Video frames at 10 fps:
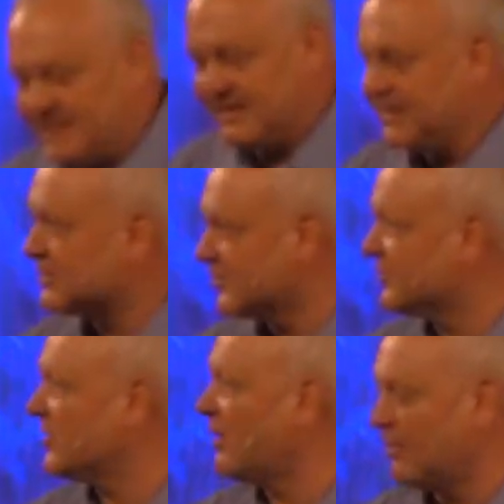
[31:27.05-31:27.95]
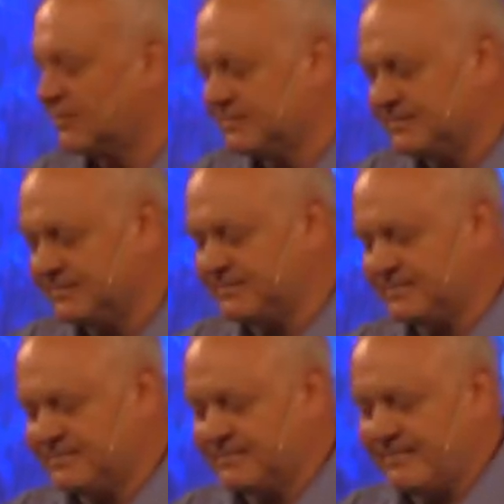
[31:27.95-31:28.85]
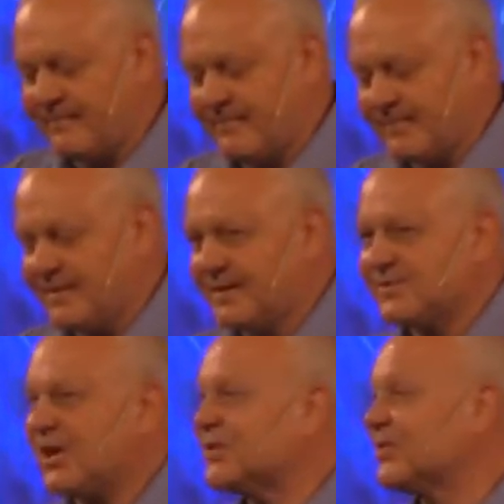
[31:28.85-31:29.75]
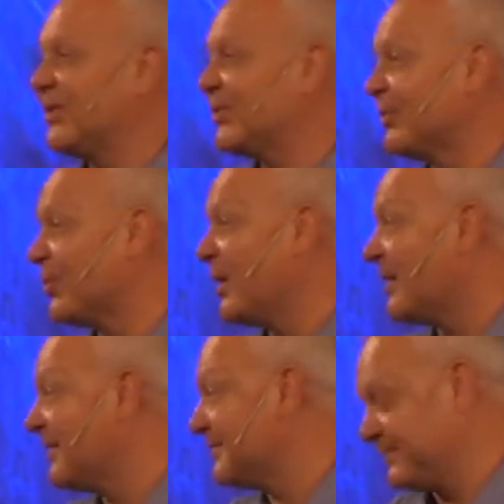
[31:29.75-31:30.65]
it's through song. It's also through prayer.